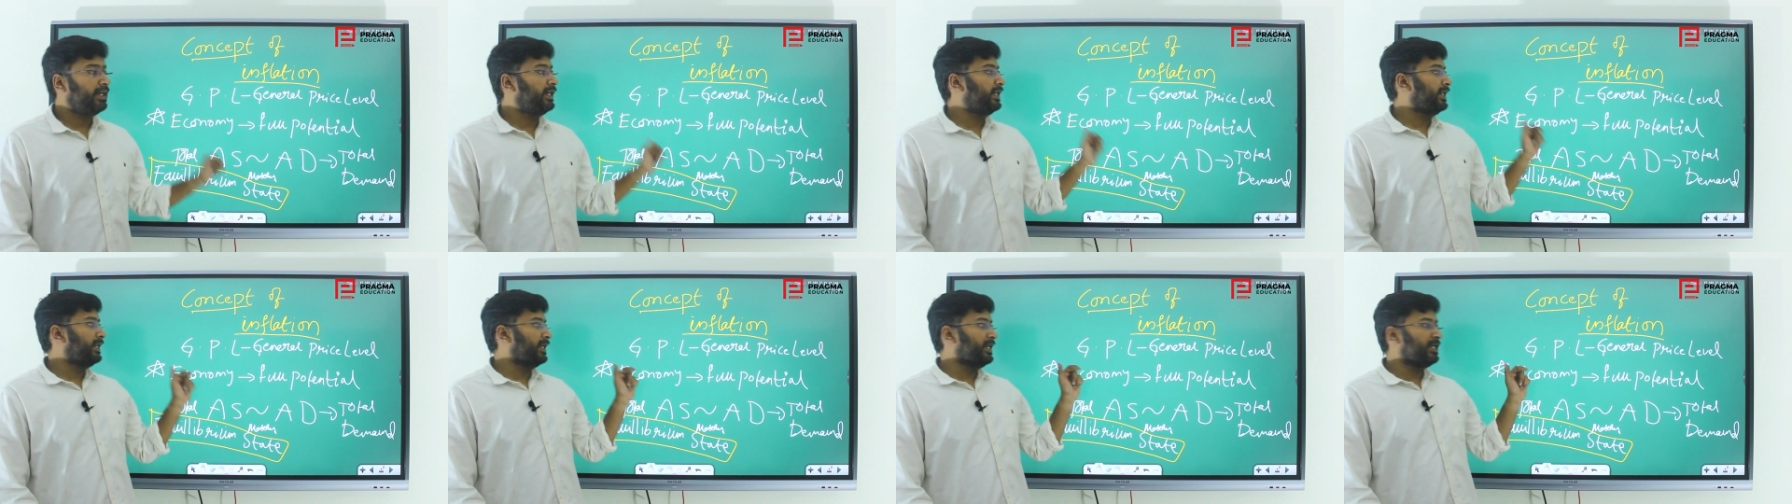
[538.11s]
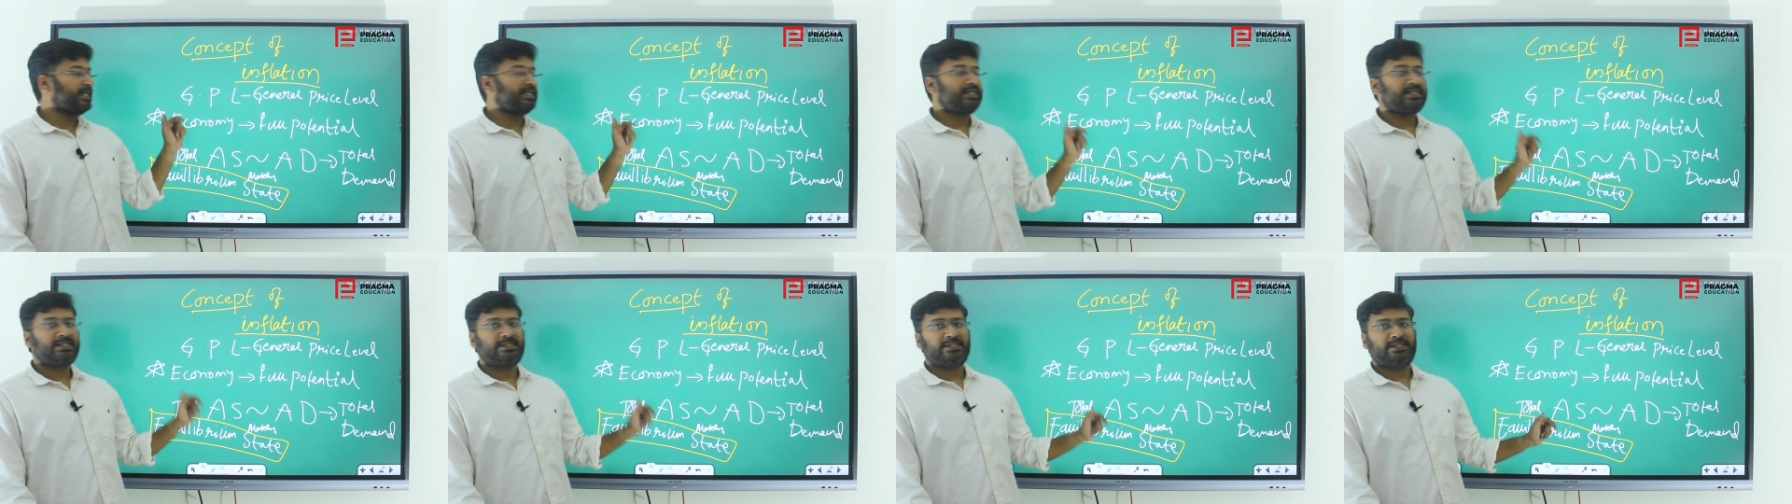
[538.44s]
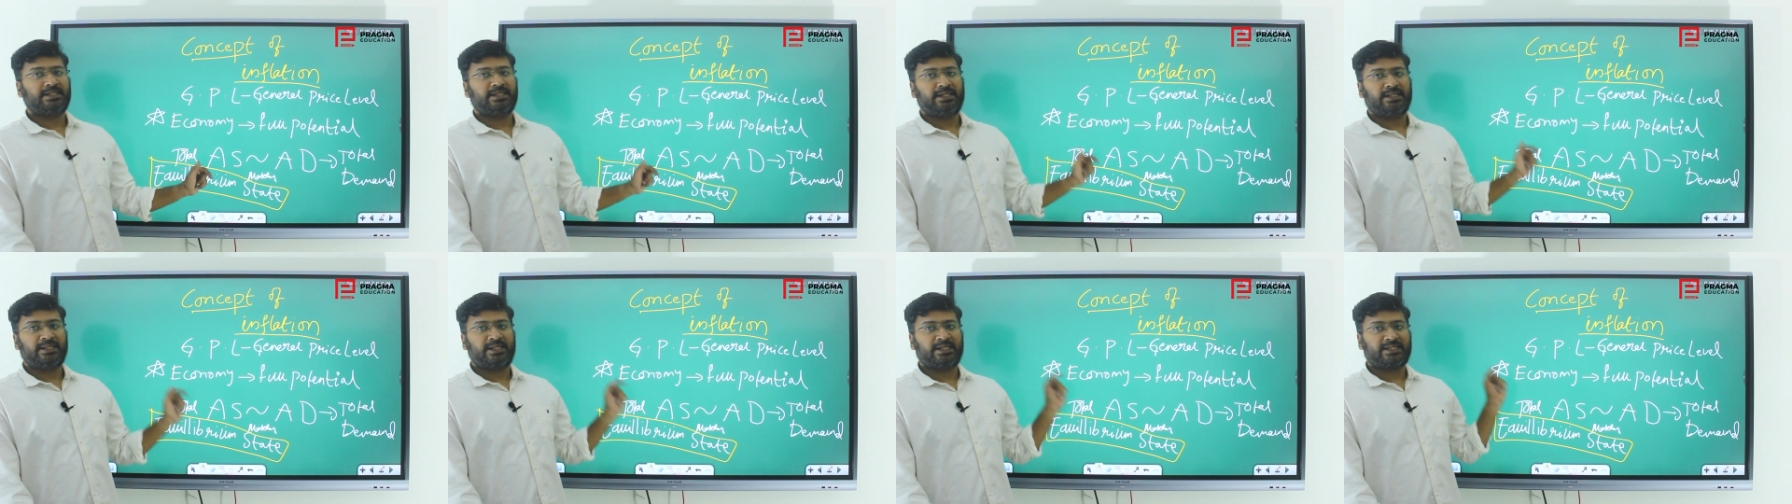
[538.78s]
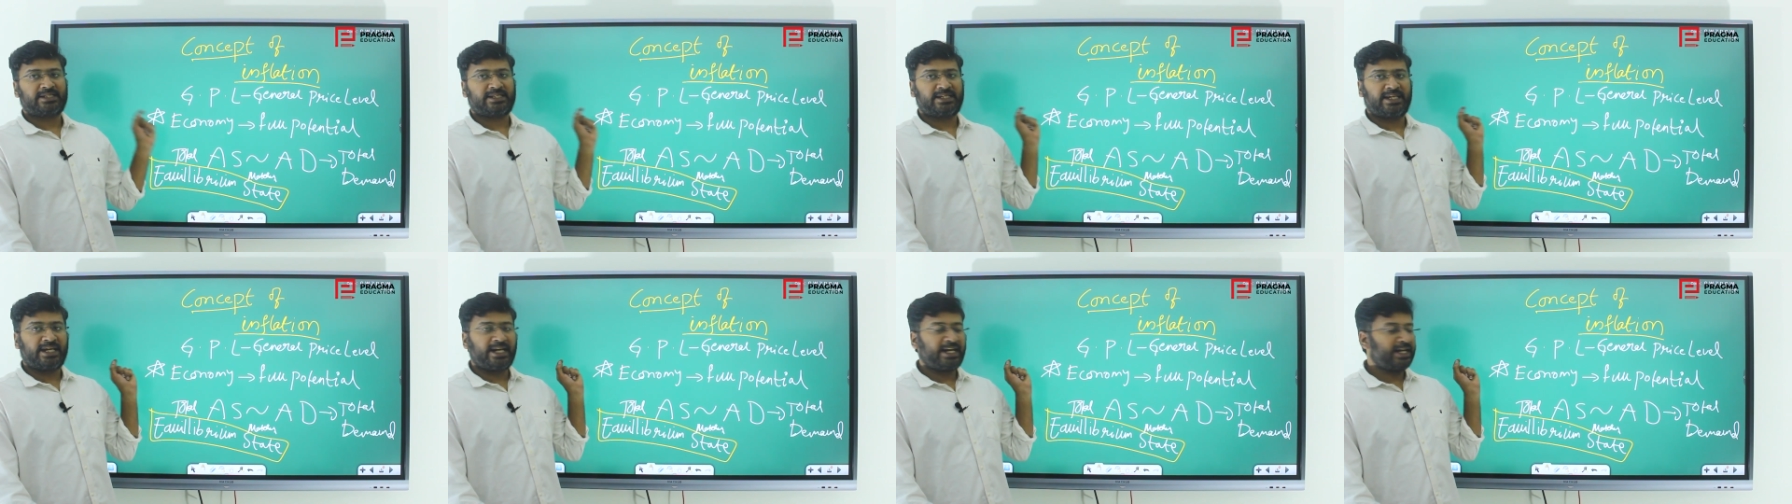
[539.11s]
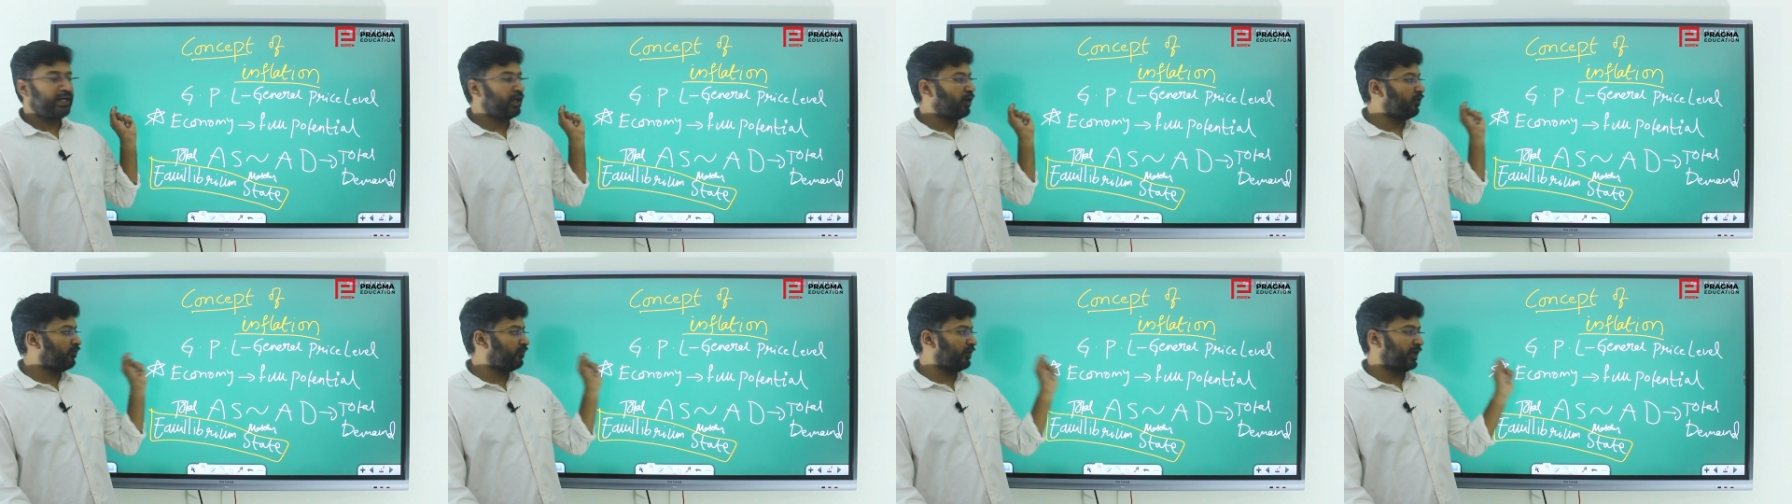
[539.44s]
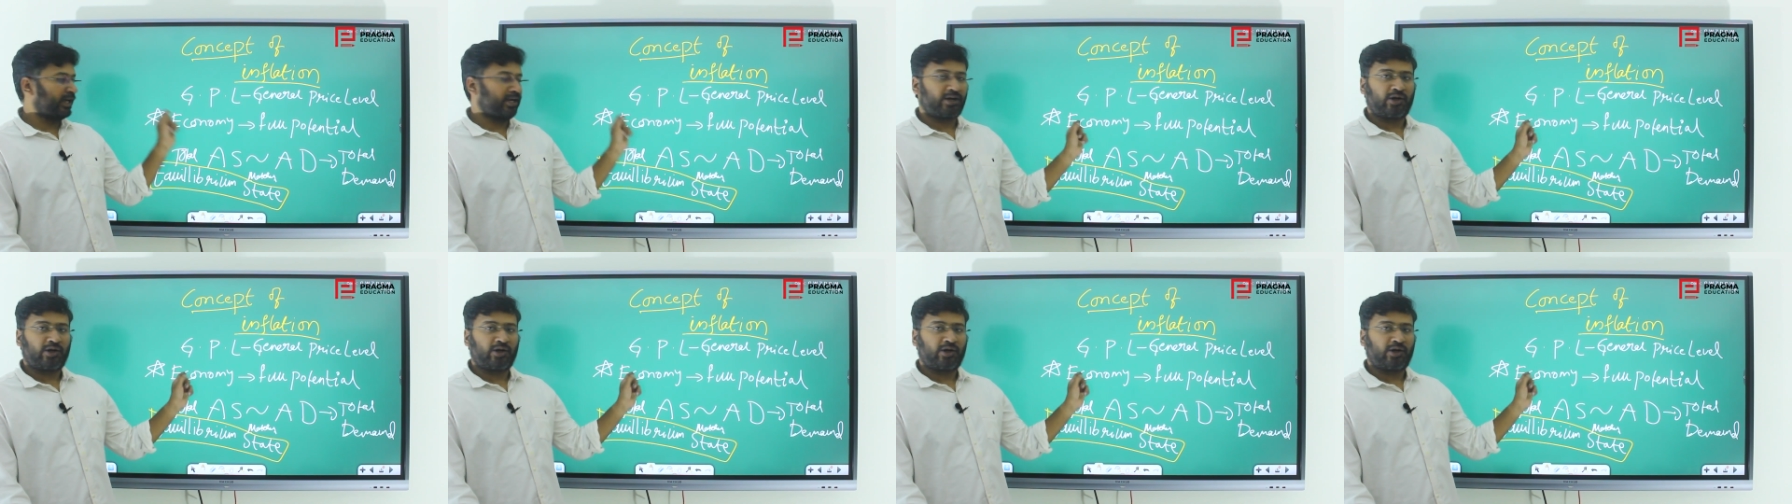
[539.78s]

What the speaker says: It is the state of an